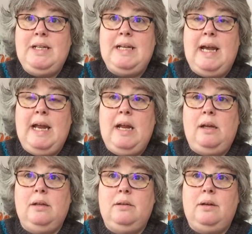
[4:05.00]
day,
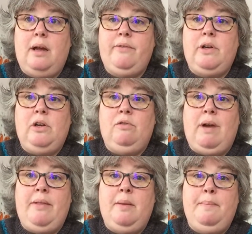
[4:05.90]
had a look
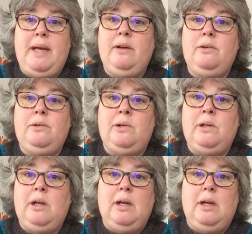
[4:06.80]
around the mill,